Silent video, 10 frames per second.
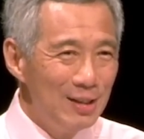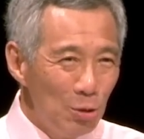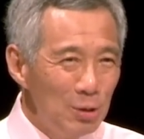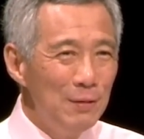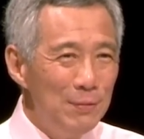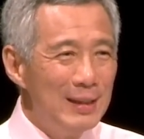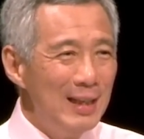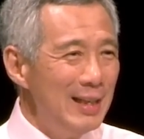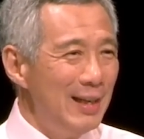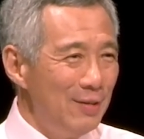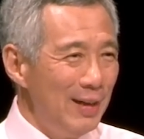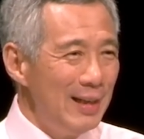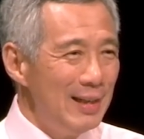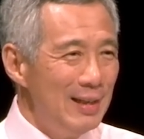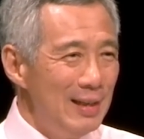total fertility
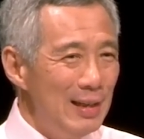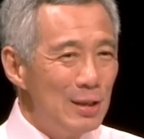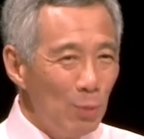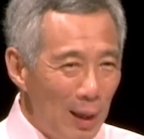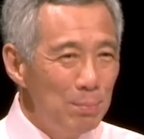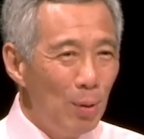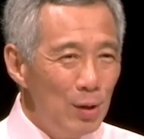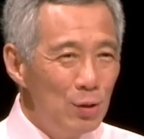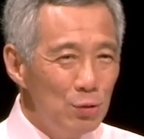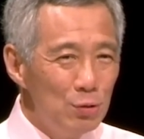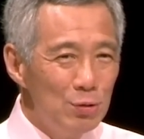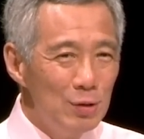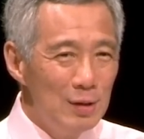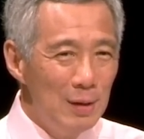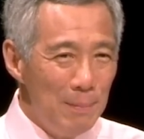rate, is one point two
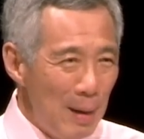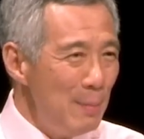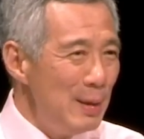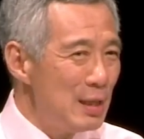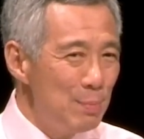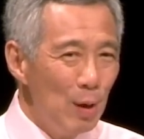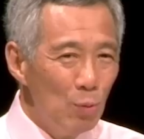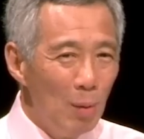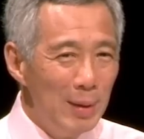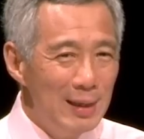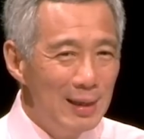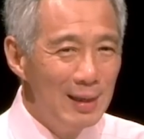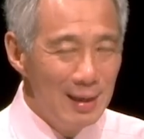babies per woman.